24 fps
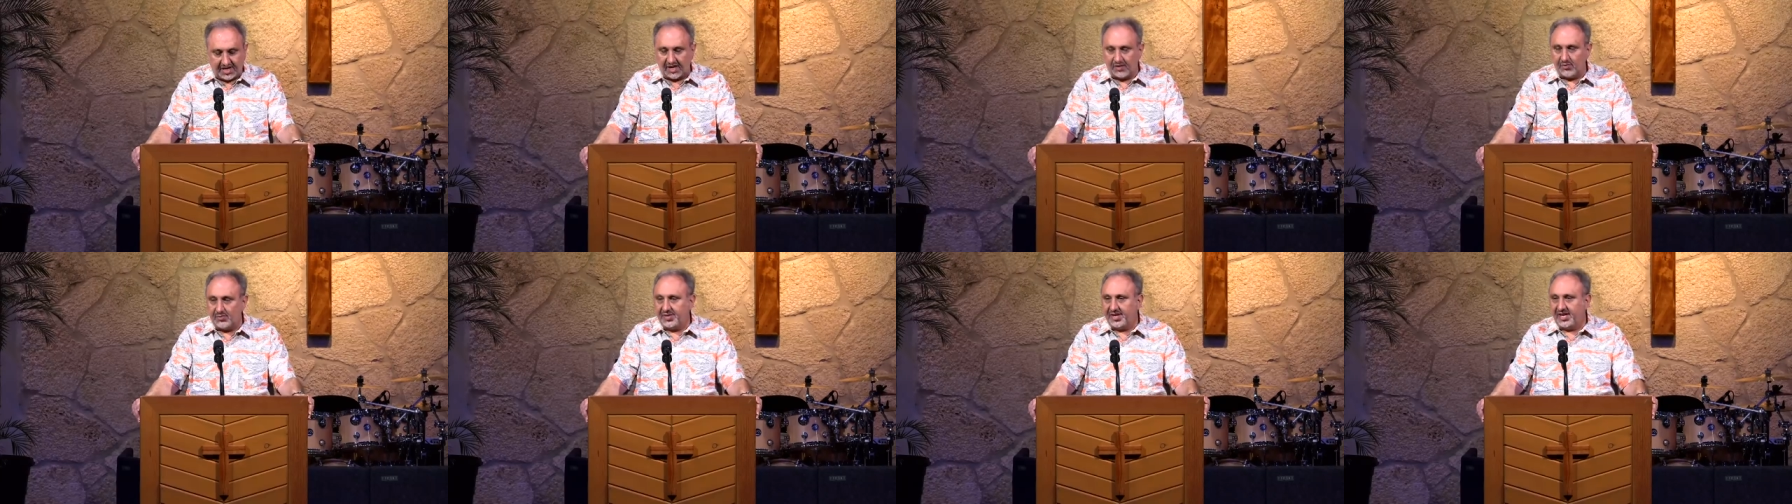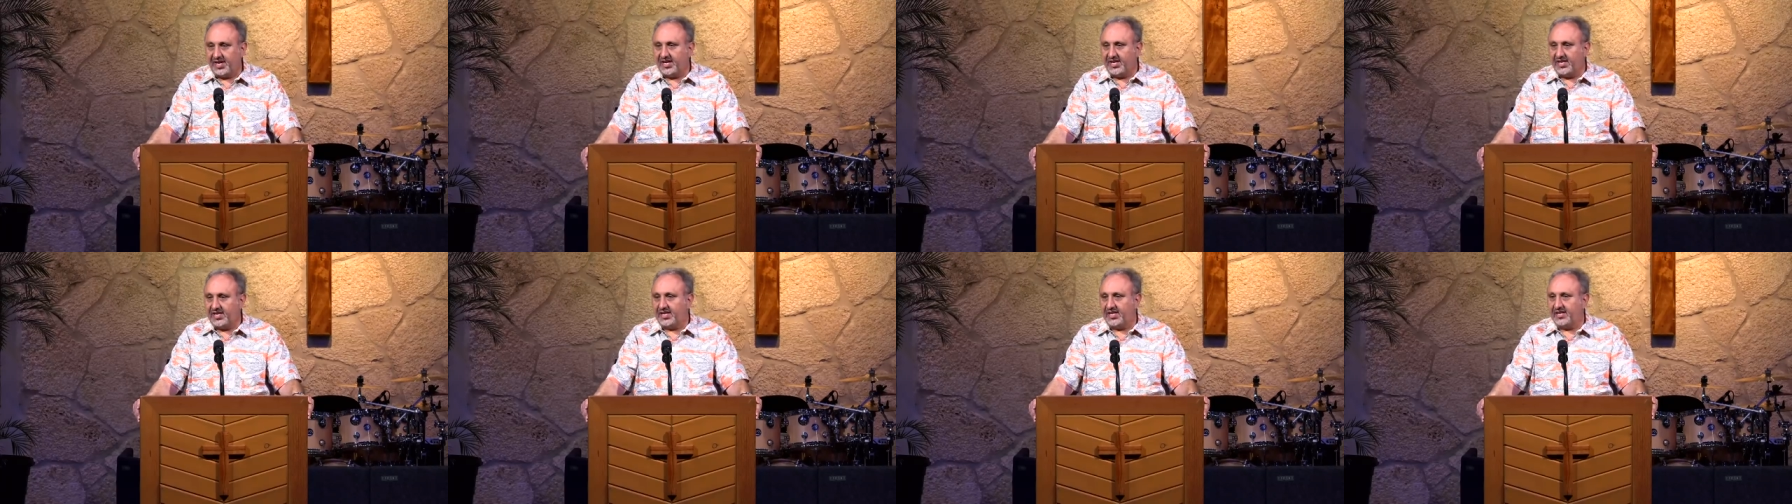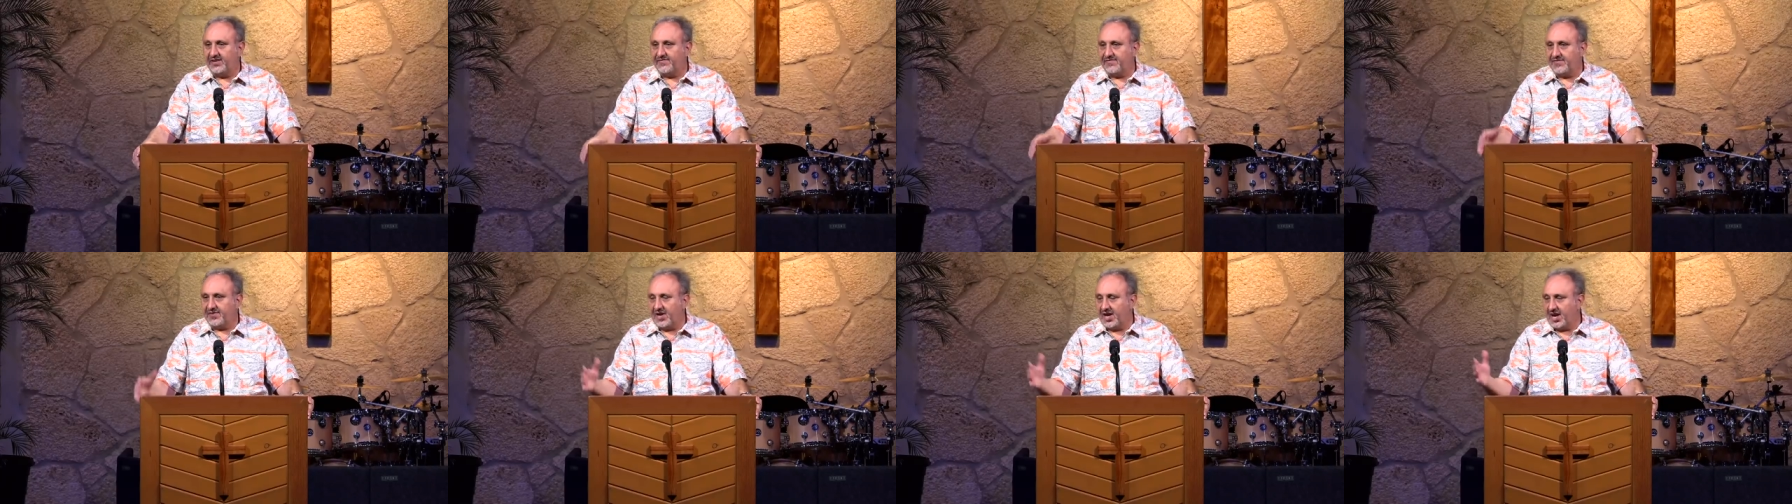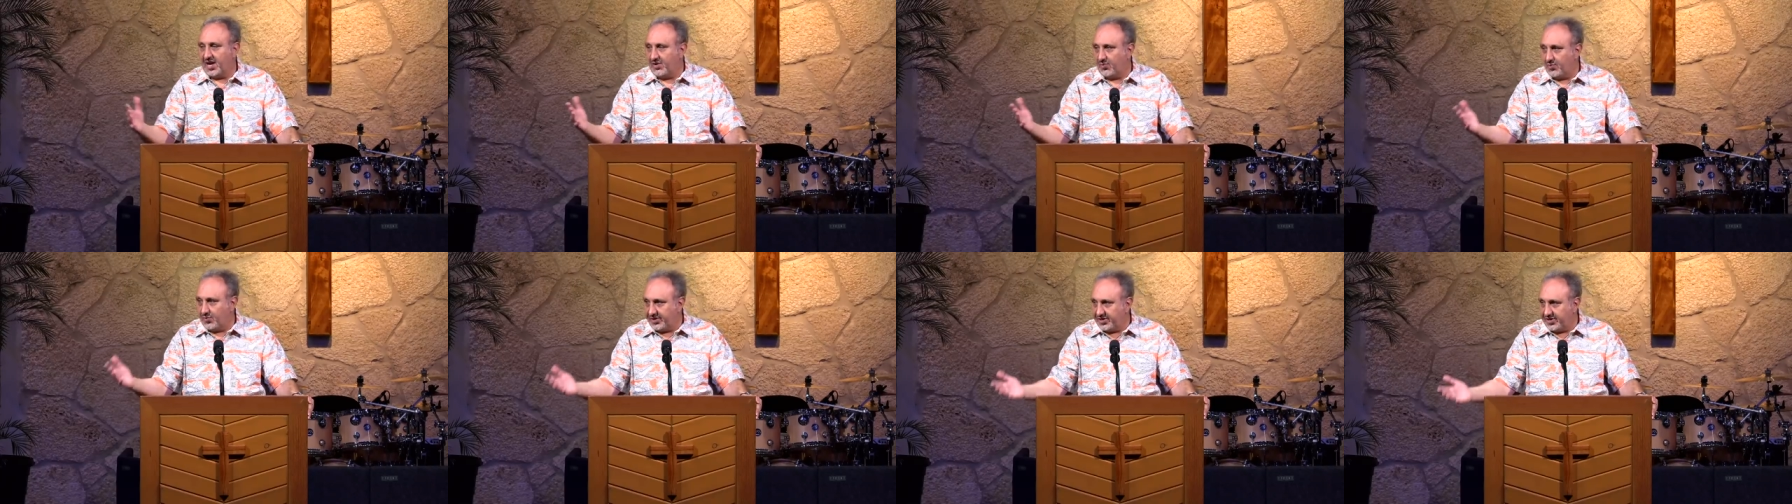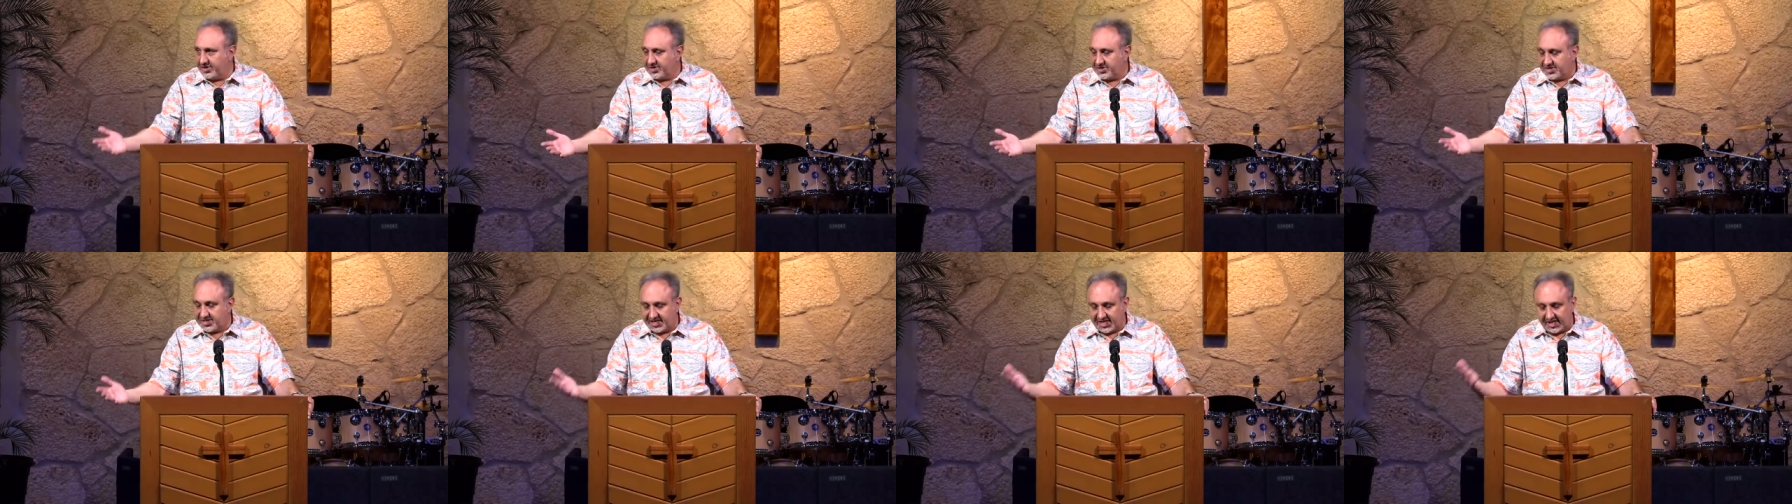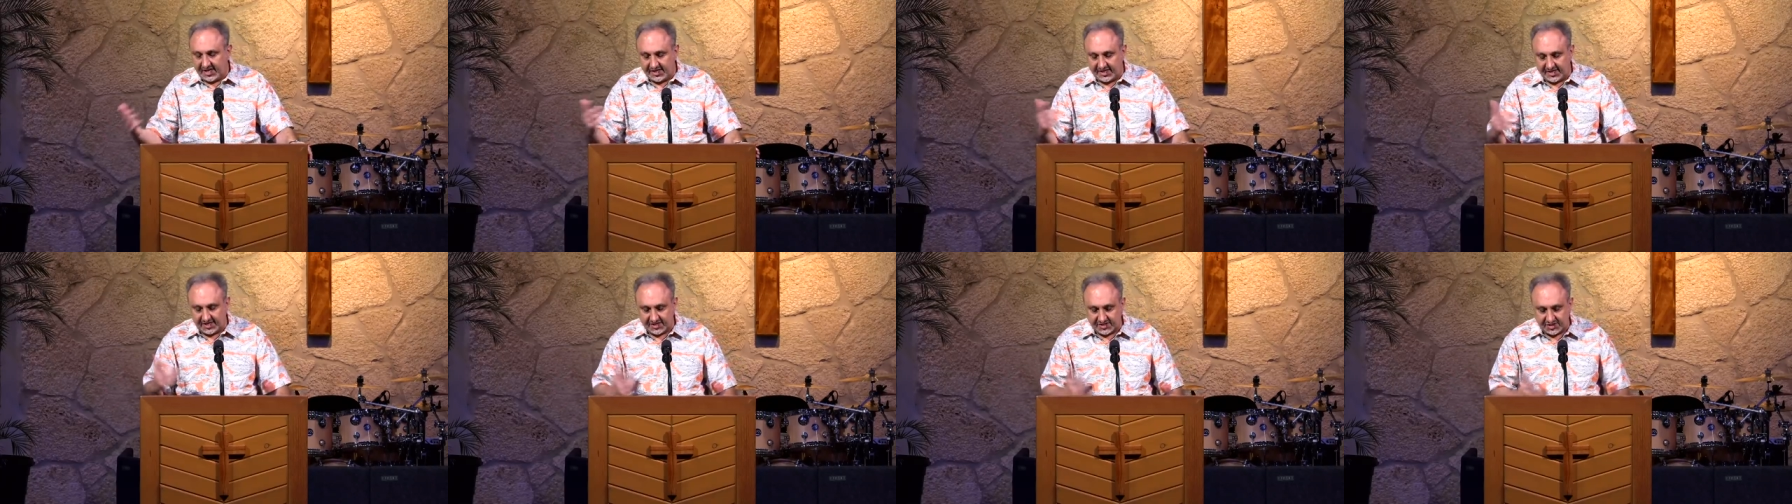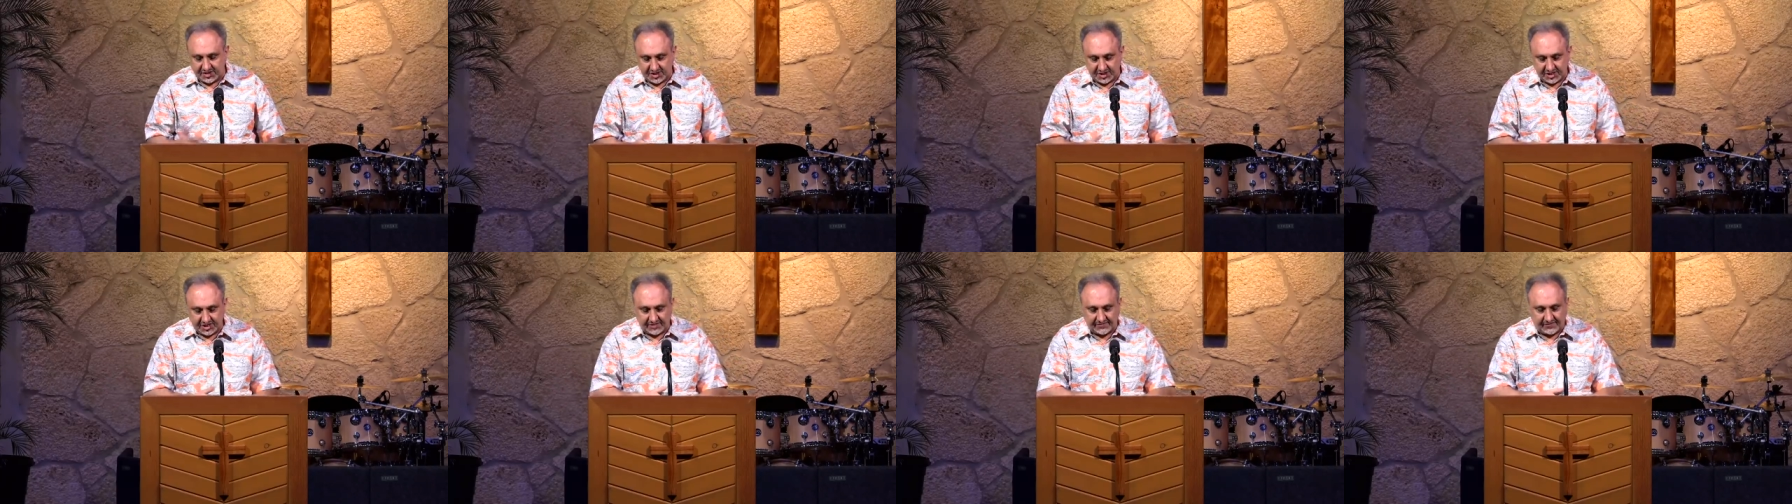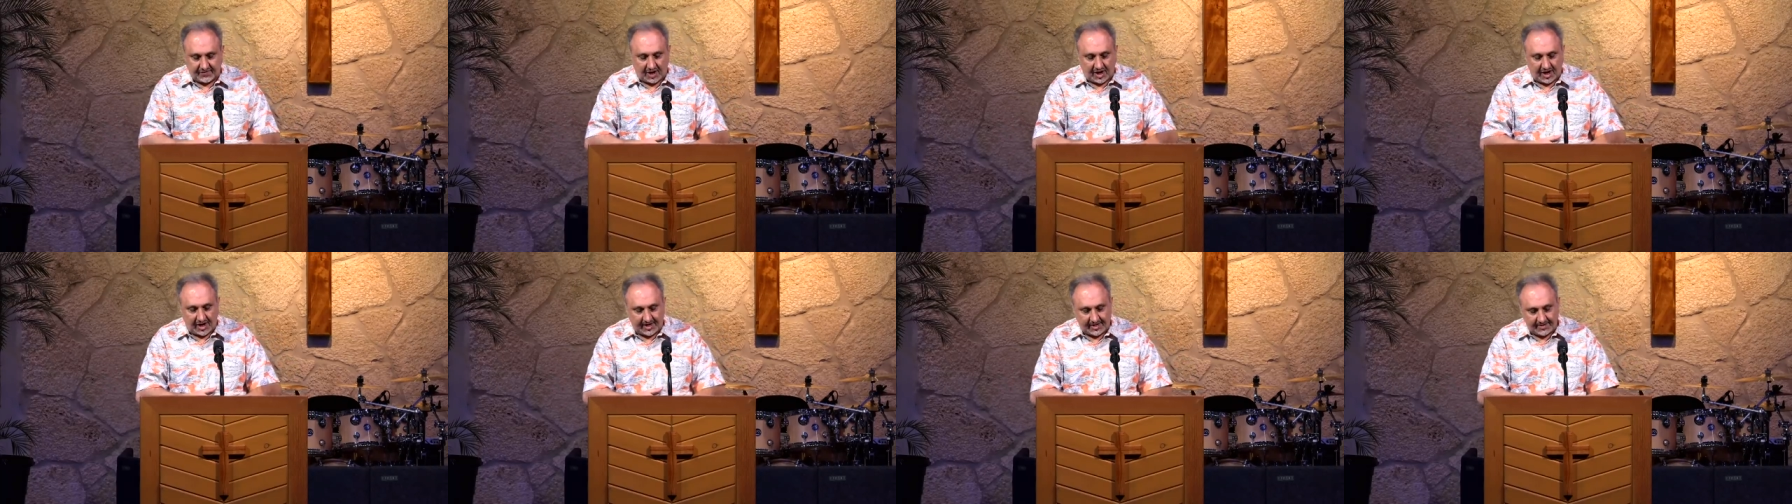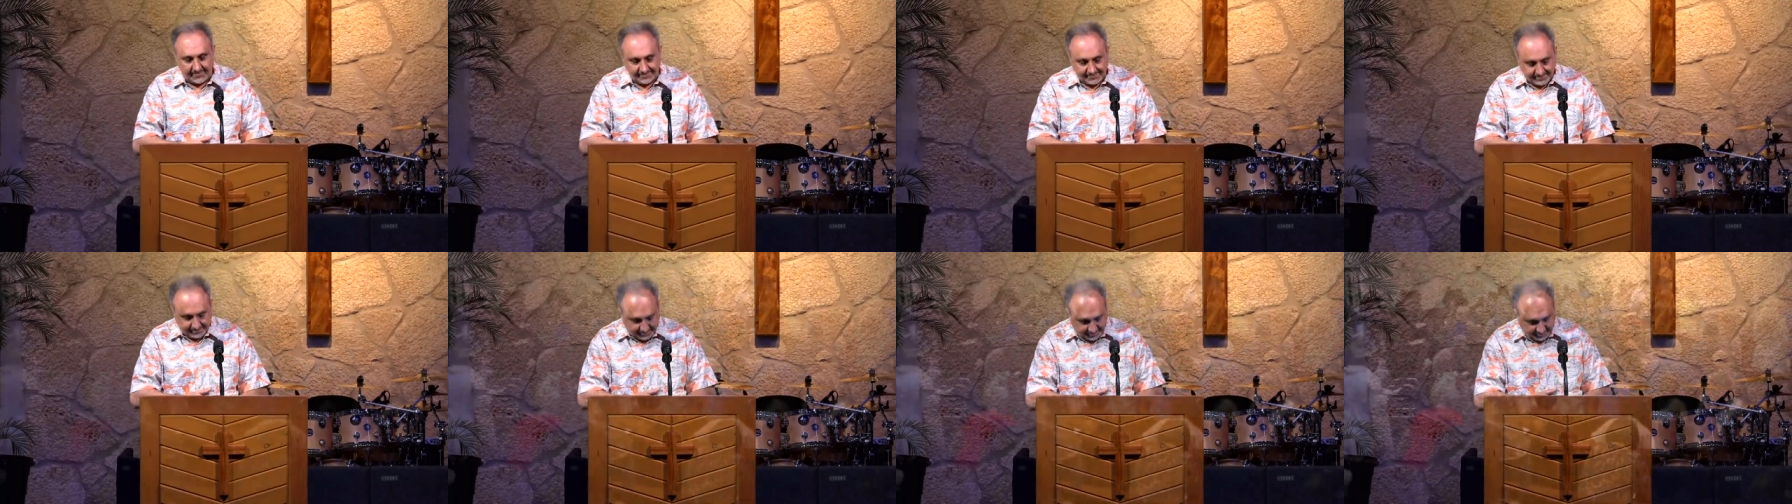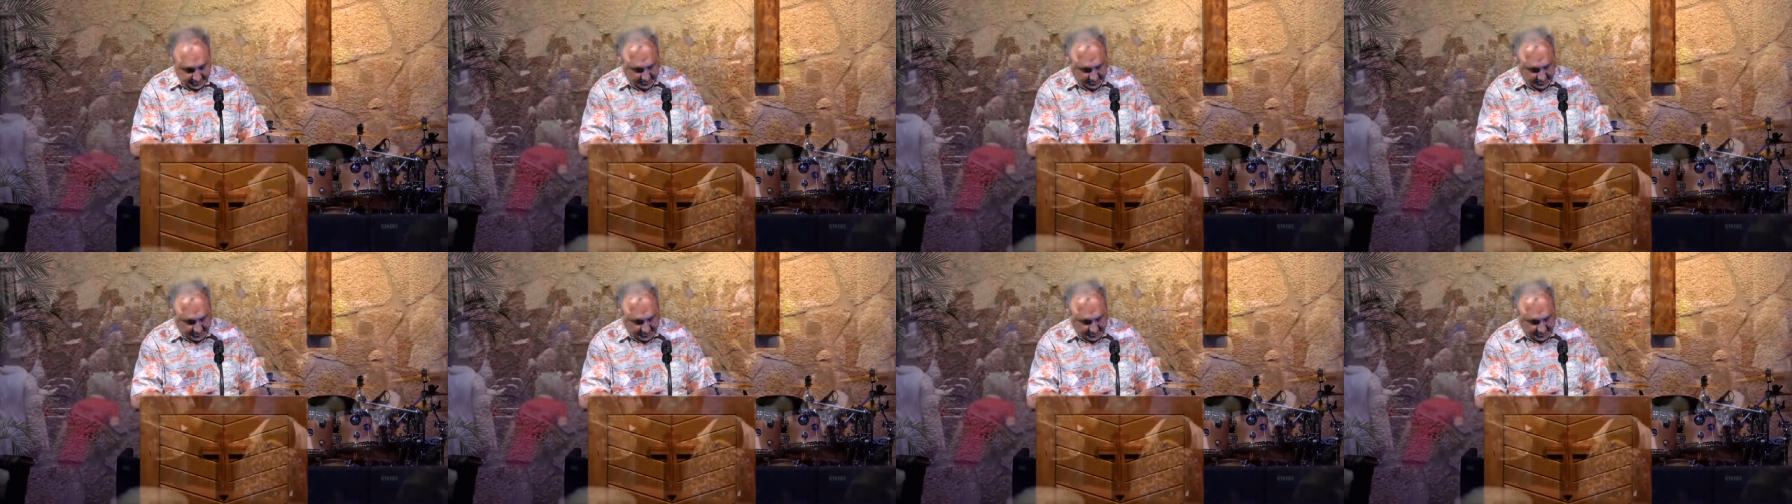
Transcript: as I read. If not, where you're seated is just fine.